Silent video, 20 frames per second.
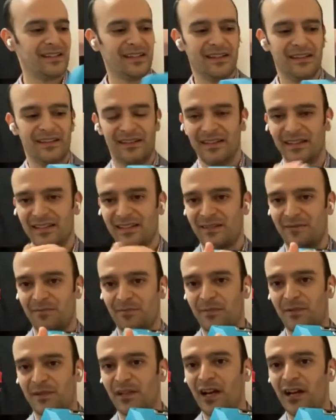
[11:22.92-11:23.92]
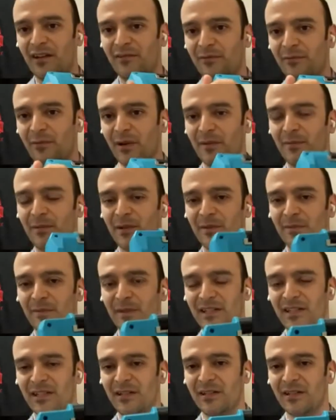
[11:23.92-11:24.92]
This soft rubber
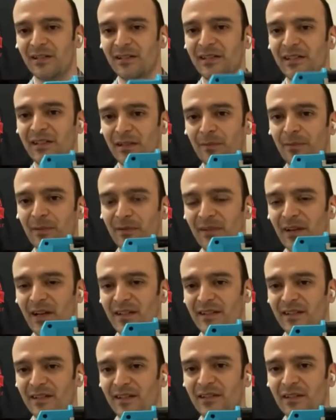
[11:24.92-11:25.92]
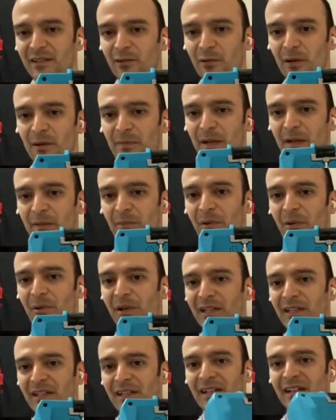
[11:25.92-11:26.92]
material here provides a good gripping
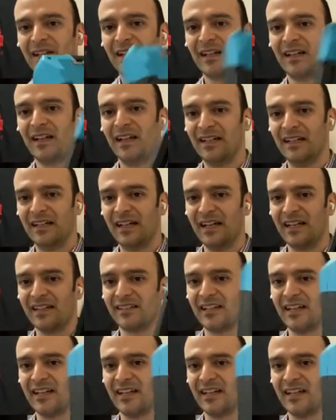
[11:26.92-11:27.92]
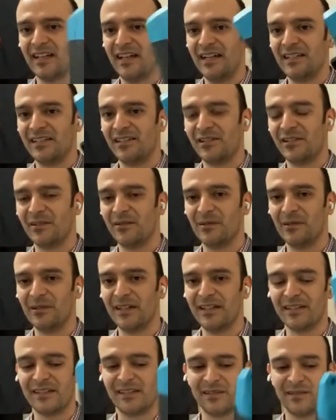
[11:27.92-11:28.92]
point and a nice edge to hold
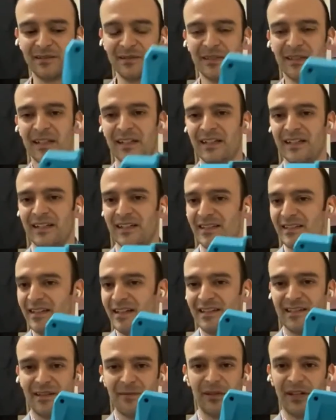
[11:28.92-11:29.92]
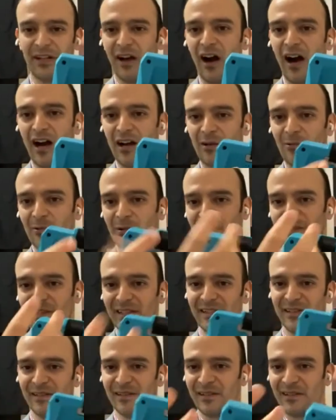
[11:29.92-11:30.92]
on to. It's not something awkward that
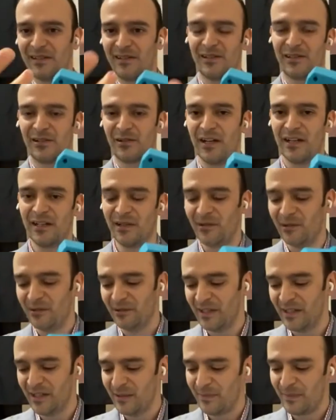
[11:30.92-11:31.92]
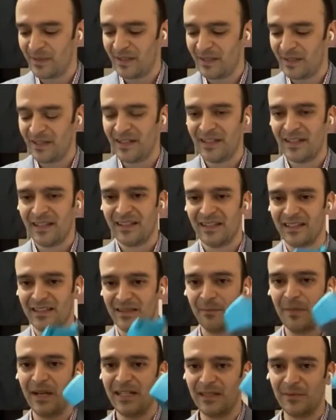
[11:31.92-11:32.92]
you're trying to hold up. It's
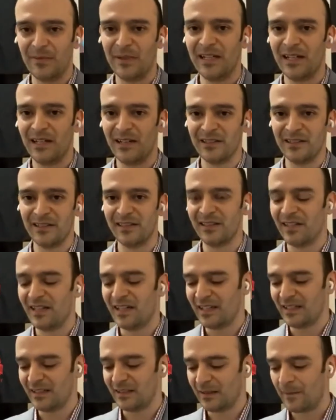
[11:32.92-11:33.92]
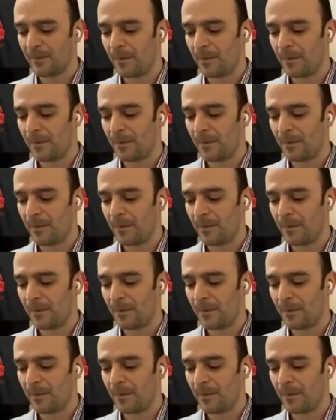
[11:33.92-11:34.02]
made to be held in your hand.